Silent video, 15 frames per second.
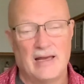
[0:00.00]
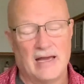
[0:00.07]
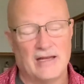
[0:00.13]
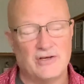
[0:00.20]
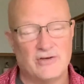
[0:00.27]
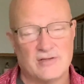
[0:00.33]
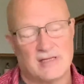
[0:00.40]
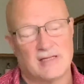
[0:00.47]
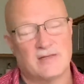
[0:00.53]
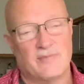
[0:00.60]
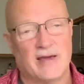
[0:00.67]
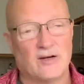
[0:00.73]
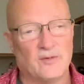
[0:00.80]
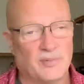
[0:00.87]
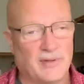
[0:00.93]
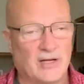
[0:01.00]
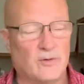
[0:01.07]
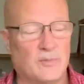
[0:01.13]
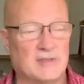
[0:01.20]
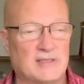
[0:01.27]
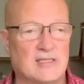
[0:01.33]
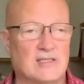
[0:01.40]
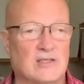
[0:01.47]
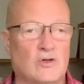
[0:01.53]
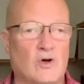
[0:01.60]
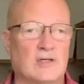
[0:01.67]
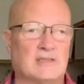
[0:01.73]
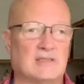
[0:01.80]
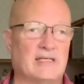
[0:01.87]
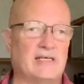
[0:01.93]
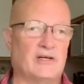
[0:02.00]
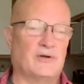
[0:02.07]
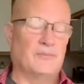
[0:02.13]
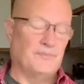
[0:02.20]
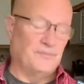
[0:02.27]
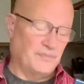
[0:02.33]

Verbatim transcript: and use the tomato plant almost as a lost leader.